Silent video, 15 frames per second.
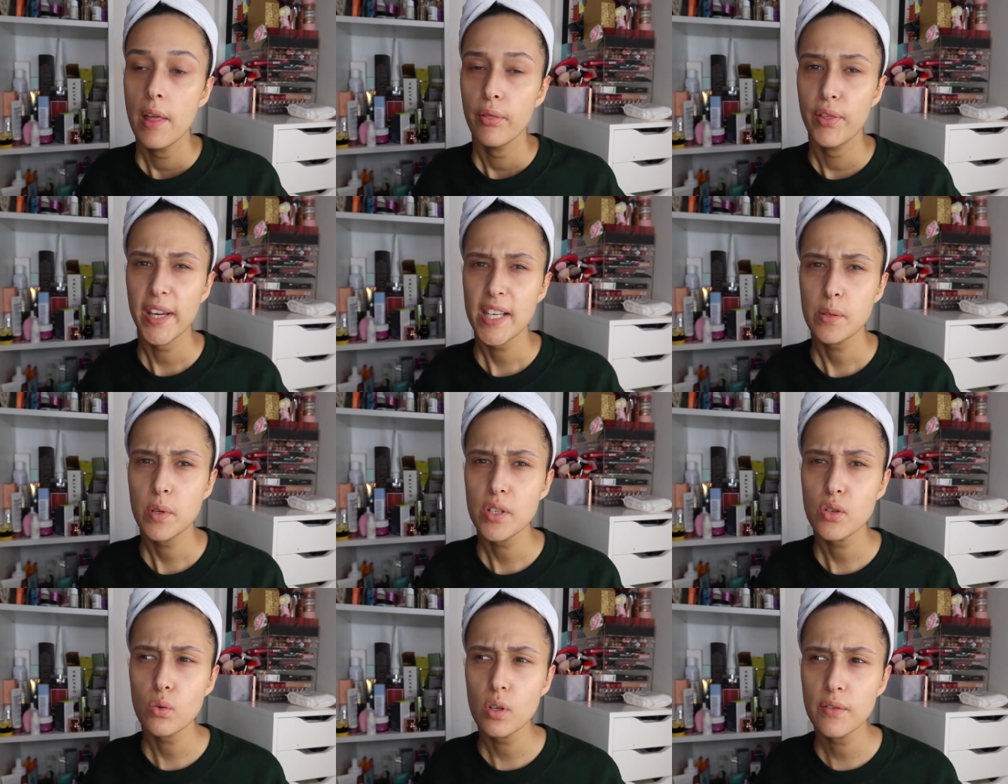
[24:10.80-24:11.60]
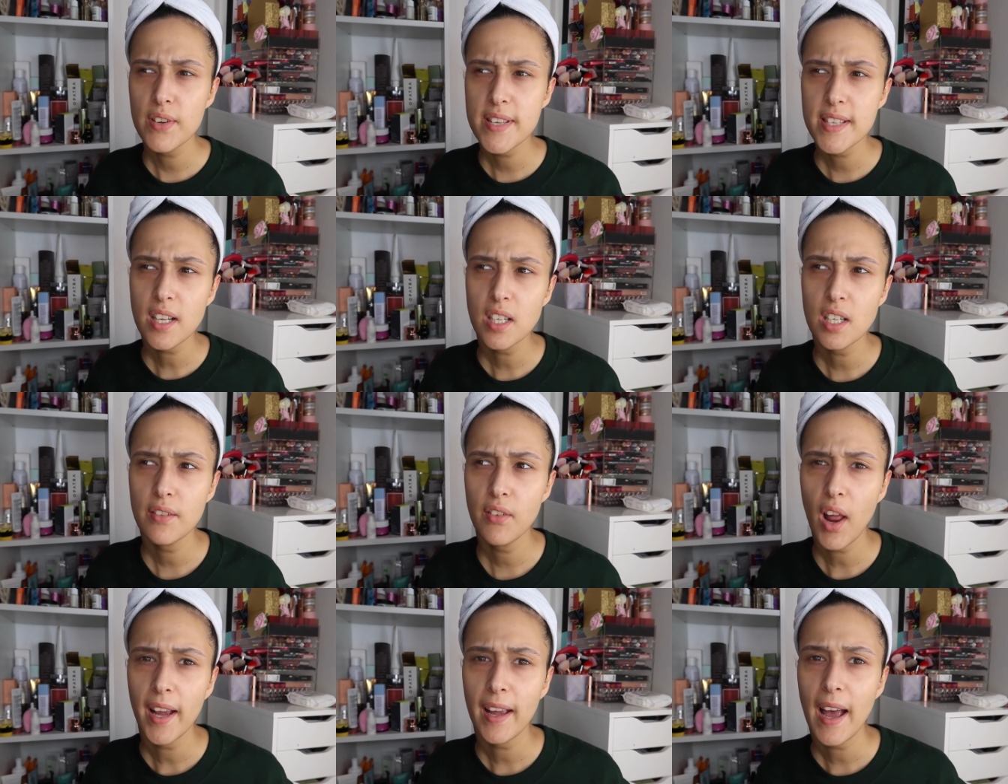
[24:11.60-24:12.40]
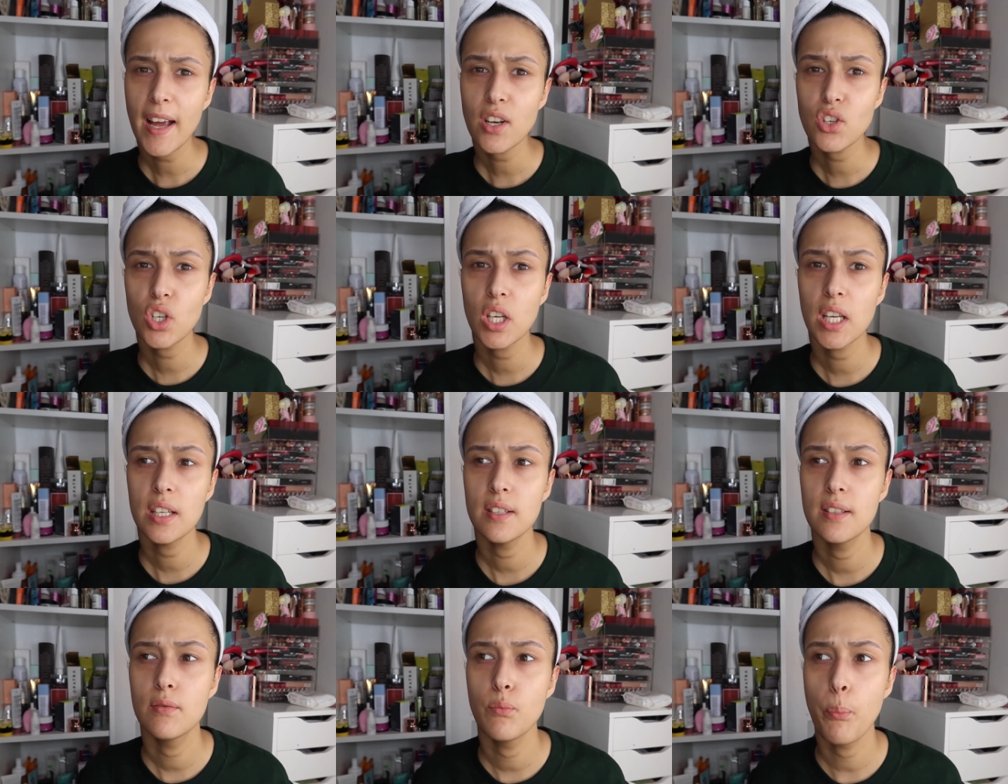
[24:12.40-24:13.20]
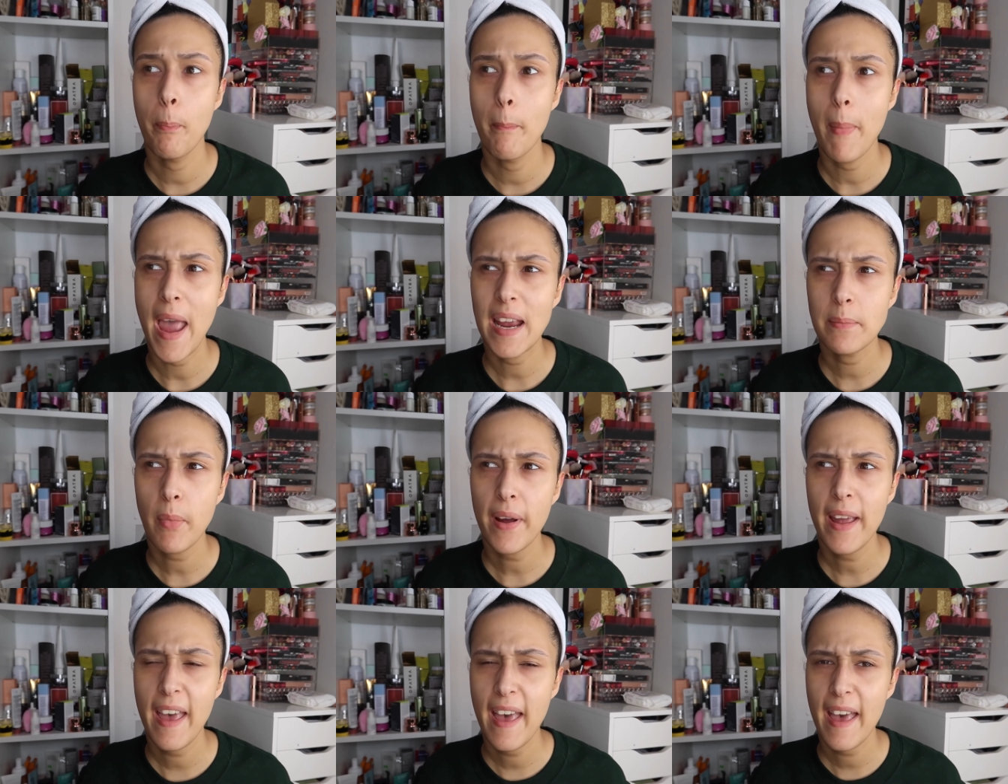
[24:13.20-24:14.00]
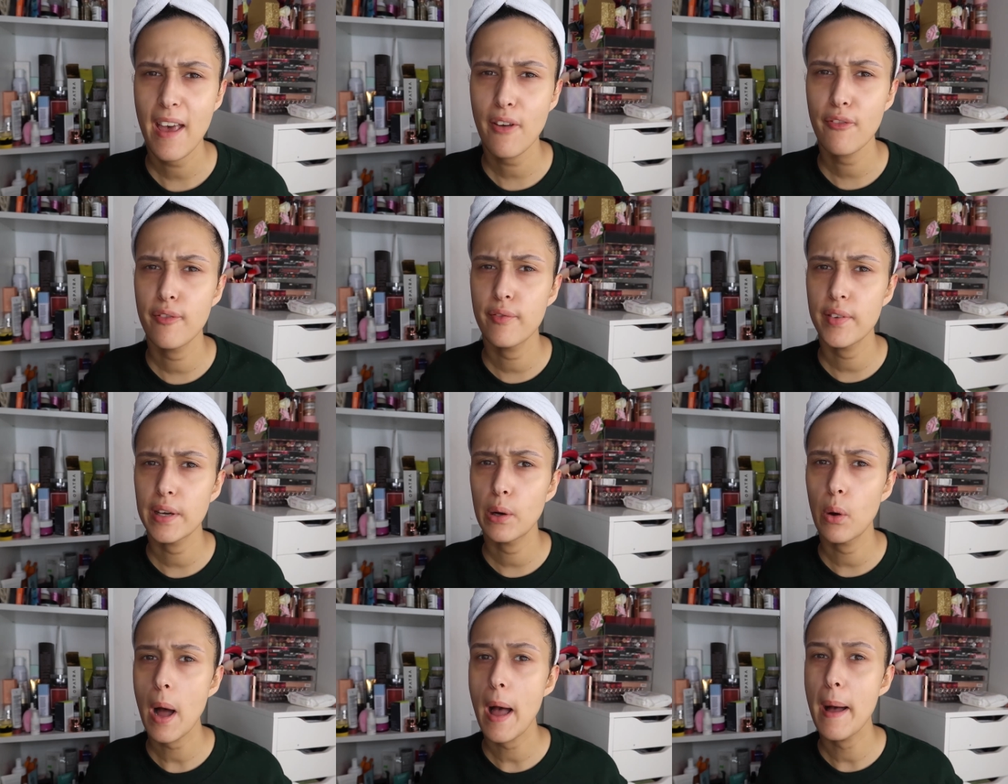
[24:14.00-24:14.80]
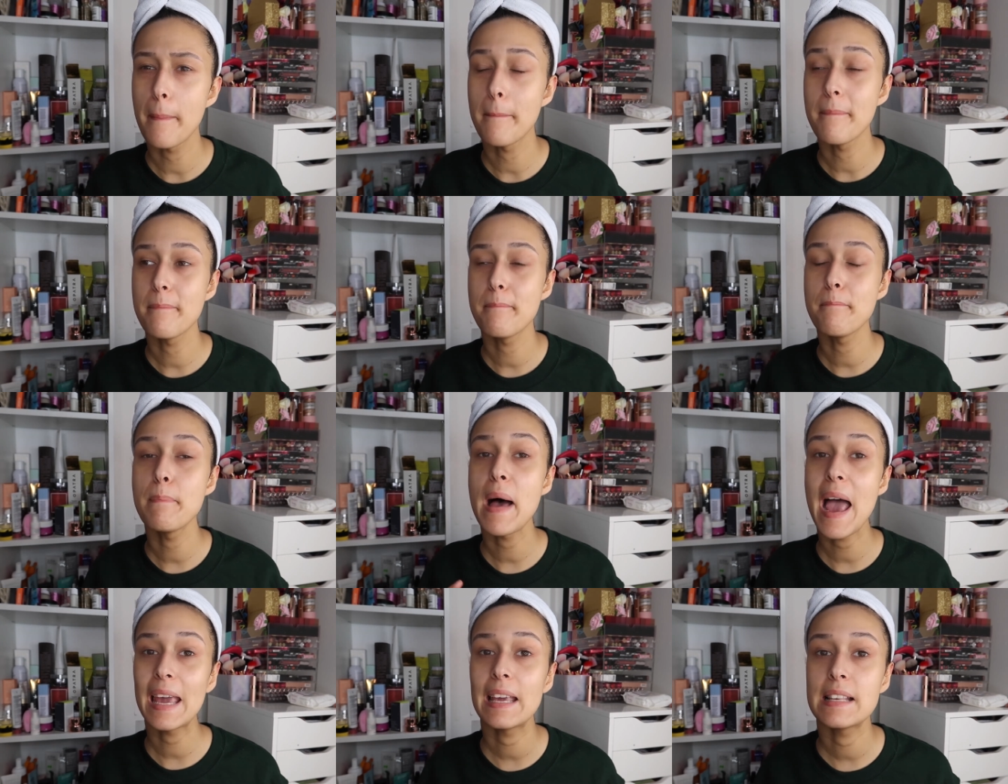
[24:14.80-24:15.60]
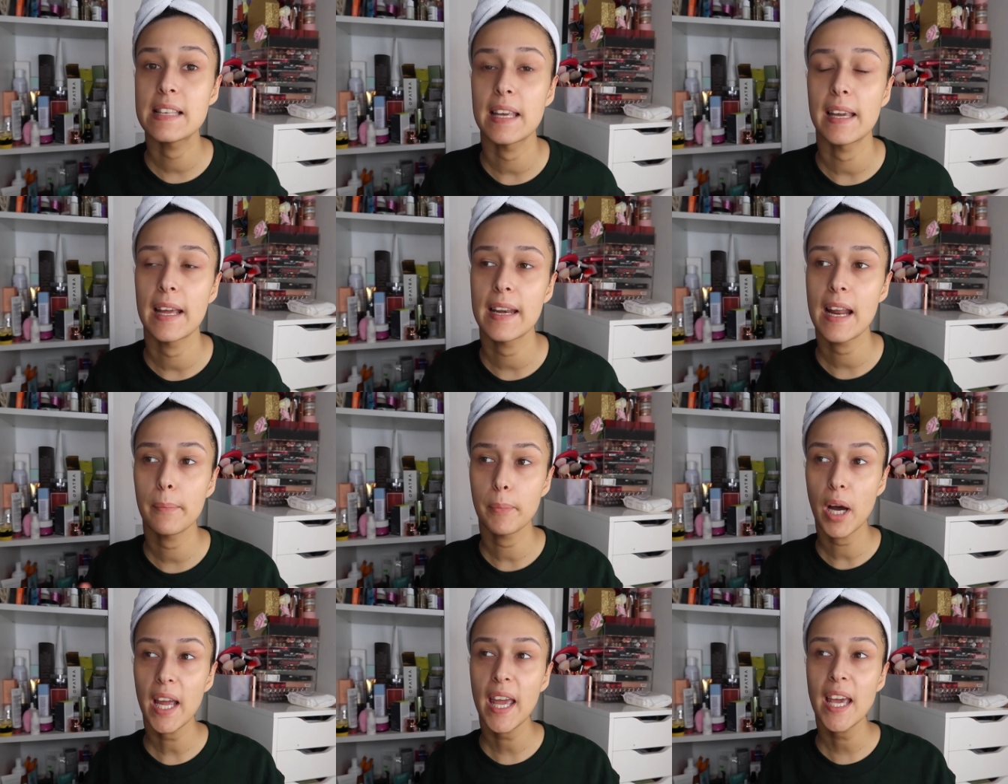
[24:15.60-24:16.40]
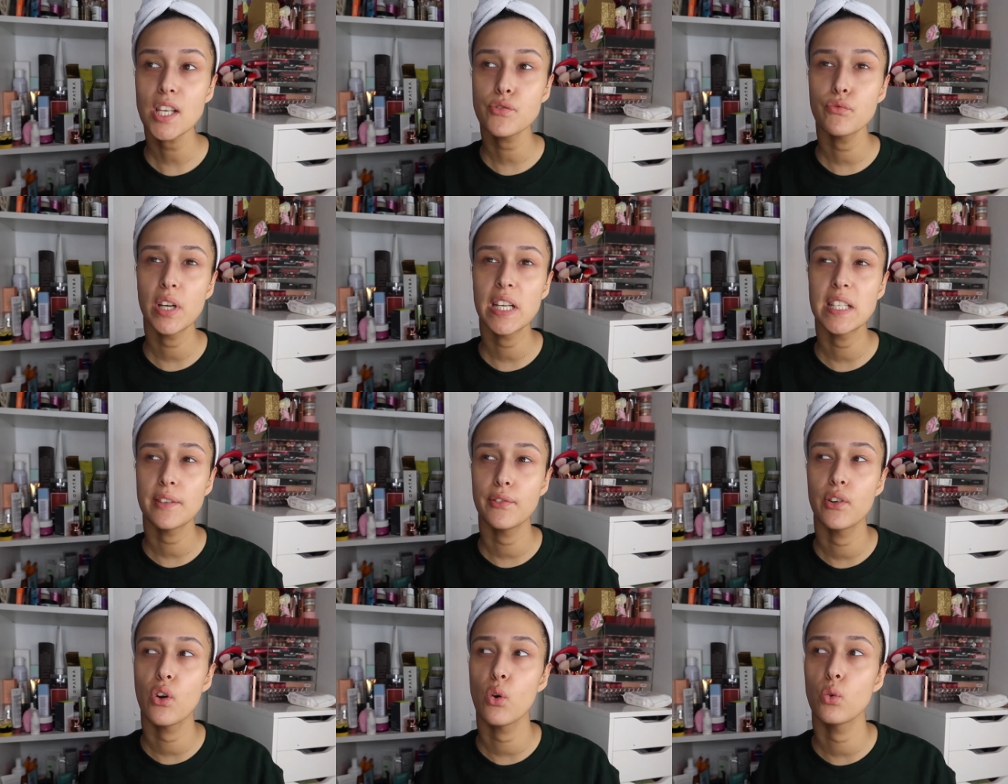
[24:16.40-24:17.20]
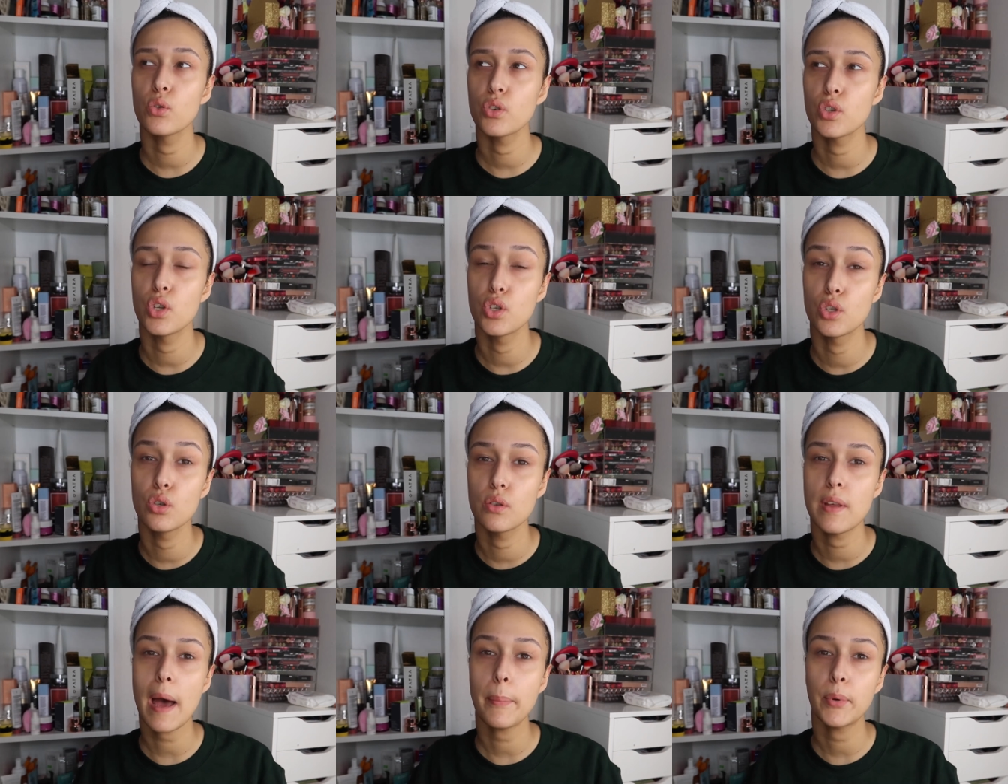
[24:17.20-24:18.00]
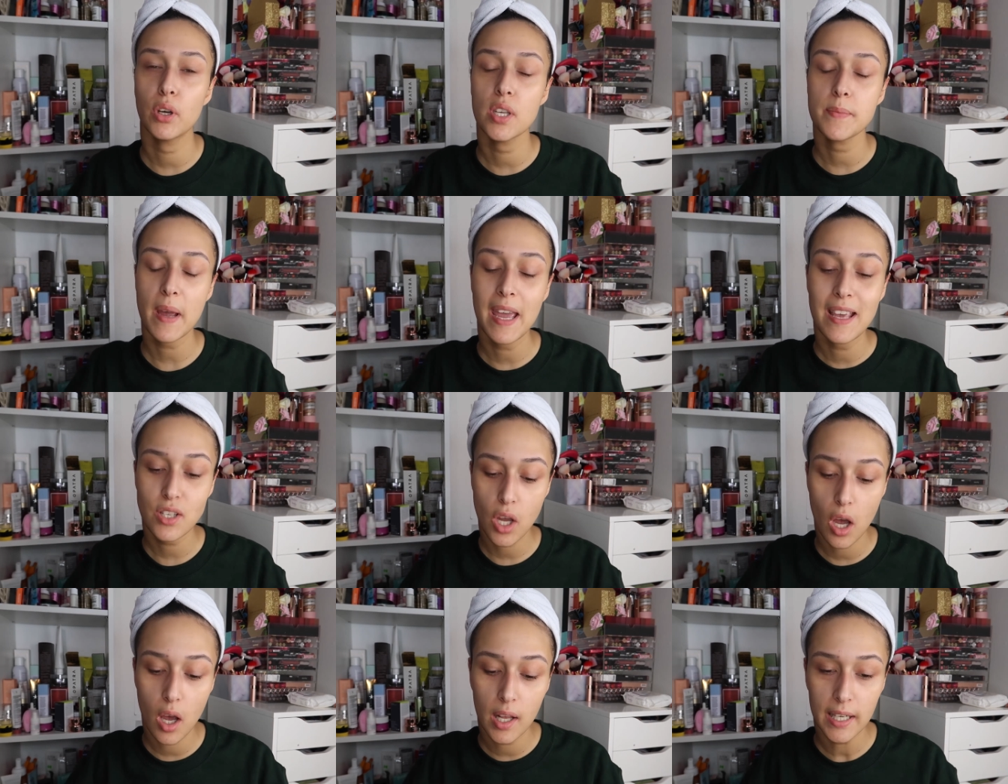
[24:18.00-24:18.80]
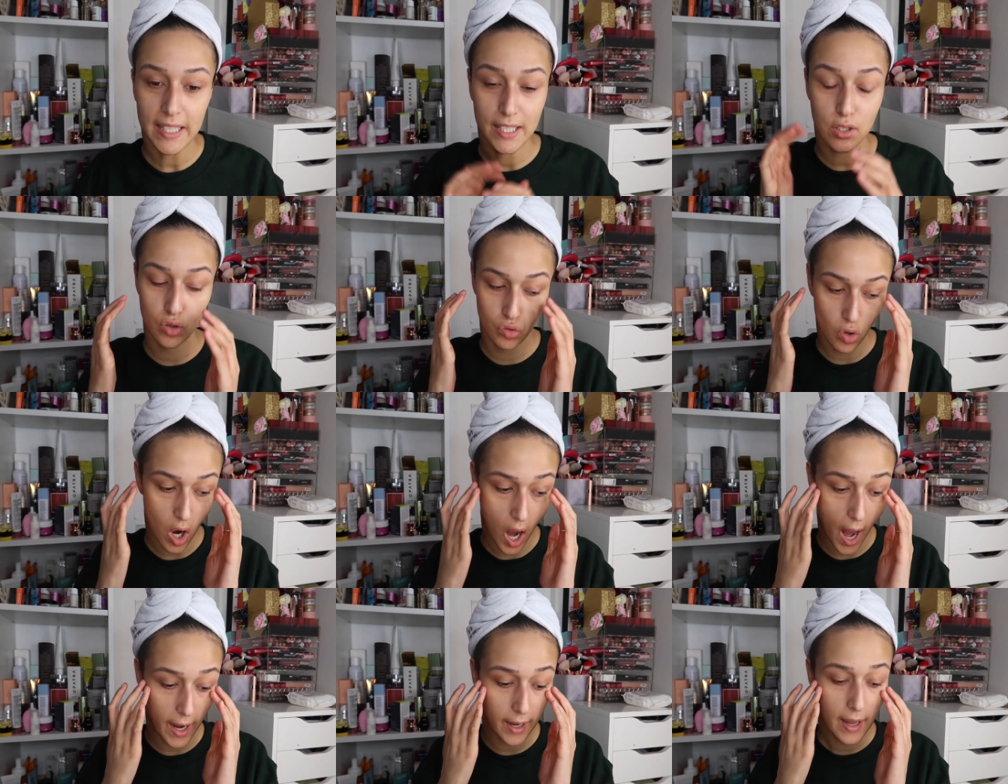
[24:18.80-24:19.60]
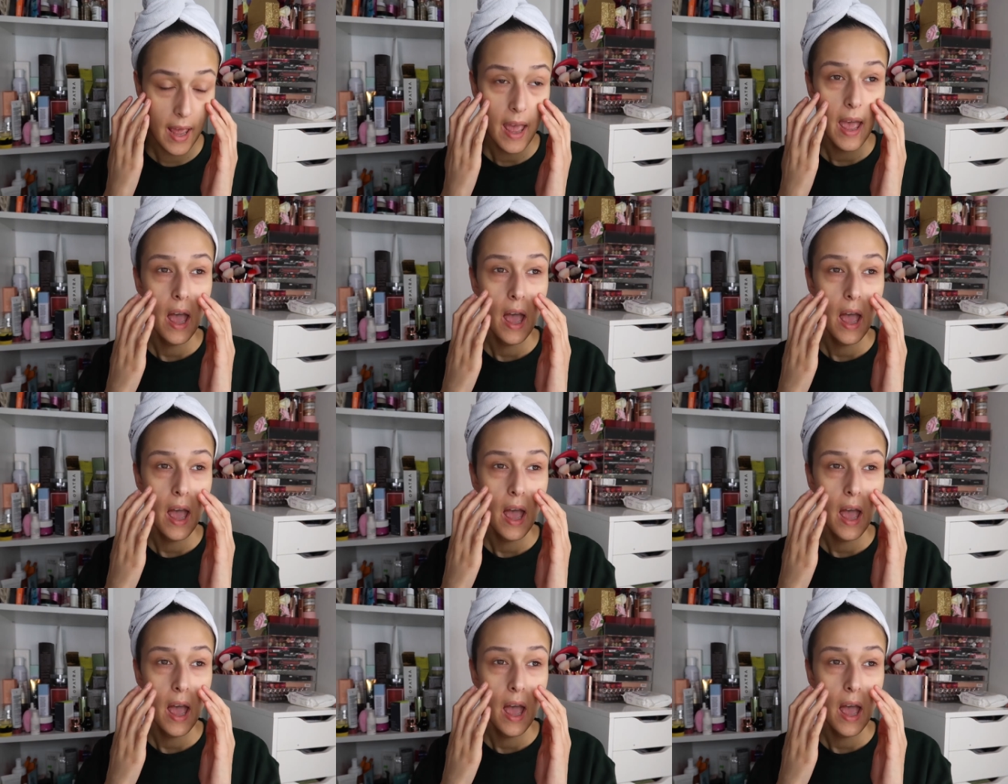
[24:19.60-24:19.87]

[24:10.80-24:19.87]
these ones all of a sudden have like actually made my hair feel amazing and now my hair's really difficult to do that because my hair's curly and it's dry